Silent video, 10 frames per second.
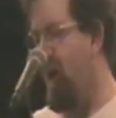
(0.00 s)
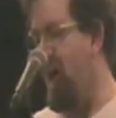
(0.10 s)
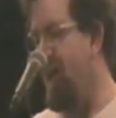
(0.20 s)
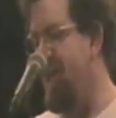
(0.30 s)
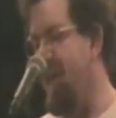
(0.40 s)

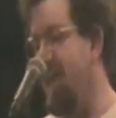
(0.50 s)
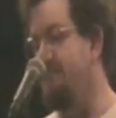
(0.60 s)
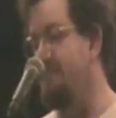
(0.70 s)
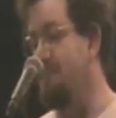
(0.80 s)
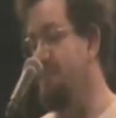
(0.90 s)
I
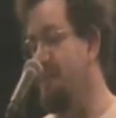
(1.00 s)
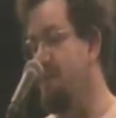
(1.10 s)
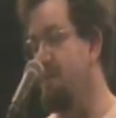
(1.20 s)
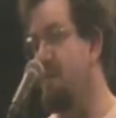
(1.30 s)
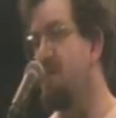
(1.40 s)
came to
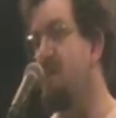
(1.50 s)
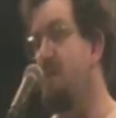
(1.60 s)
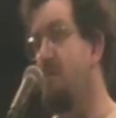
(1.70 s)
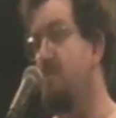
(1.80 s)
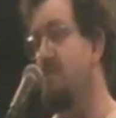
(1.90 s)
build the
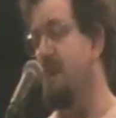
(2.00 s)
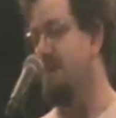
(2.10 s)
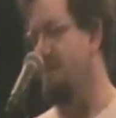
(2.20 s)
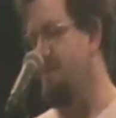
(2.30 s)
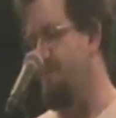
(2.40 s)

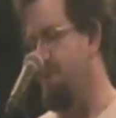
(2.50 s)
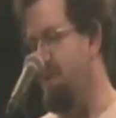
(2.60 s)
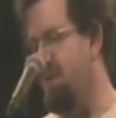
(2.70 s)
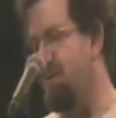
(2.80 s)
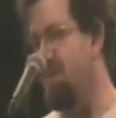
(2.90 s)
homeland of the
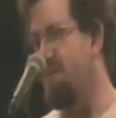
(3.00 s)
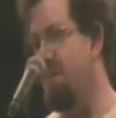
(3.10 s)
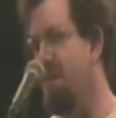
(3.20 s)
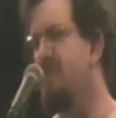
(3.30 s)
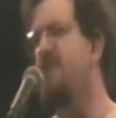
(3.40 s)
free.
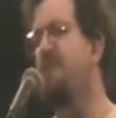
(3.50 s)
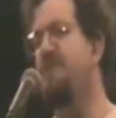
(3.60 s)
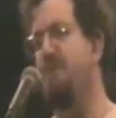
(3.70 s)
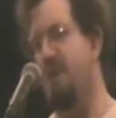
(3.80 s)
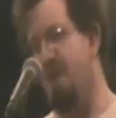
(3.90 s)
The
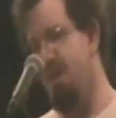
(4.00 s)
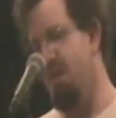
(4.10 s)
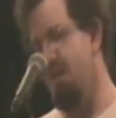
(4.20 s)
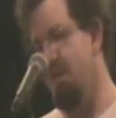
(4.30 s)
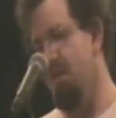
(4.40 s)

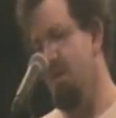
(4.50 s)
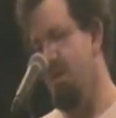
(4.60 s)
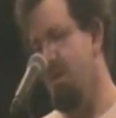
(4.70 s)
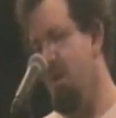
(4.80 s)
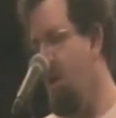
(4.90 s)
free?
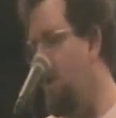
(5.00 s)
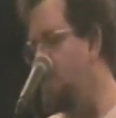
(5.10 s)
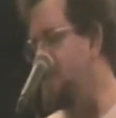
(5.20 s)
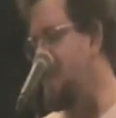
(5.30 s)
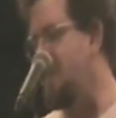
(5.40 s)

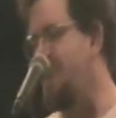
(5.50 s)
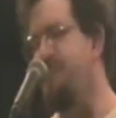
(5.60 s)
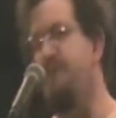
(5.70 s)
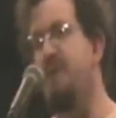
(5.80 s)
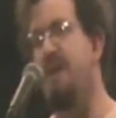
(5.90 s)
Who said the
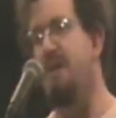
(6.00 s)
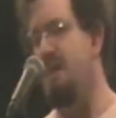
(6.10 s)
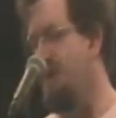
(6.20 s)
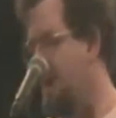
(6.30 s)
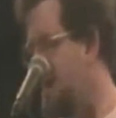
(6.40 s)

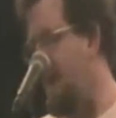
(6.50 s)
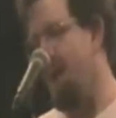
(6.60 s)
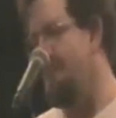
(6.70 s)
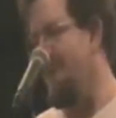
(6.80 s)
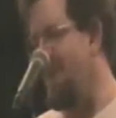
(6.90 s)
free?
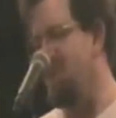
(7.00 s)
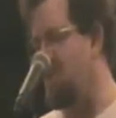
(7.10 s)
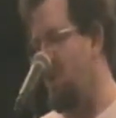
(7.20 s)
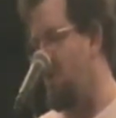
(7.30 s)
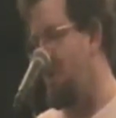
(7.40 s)
Not me,
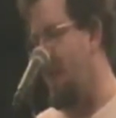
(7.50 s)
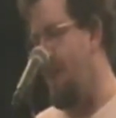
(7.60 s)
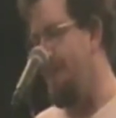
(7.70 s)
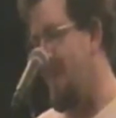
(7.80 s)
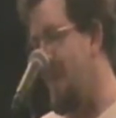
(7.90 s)
surely
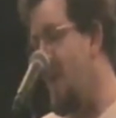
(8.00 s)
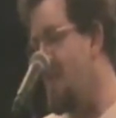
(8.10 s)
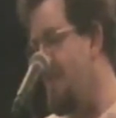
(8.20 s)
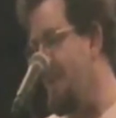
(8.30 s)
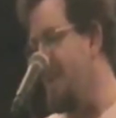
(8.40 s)
not me.
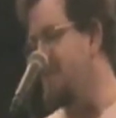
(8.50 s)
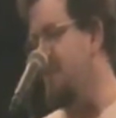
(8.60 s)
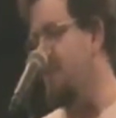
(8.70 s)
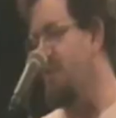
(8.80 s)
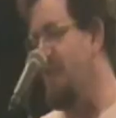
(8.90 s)
The millions
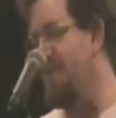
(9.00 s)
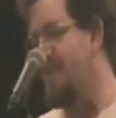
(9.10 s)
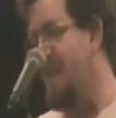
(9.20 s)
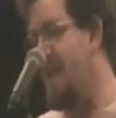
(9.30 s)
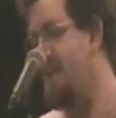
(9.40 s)
on
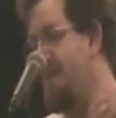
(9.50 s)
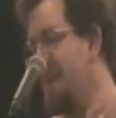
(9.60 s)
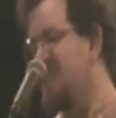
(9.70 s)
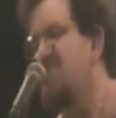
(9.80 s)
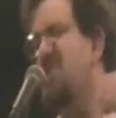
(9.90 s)
relief today, the
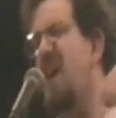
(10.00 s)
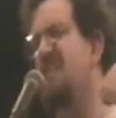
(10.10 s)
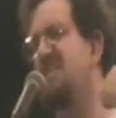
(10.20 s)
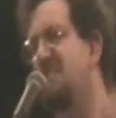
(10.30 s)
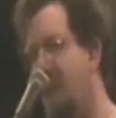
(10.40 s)
millions
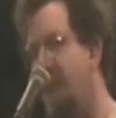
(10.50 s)
shot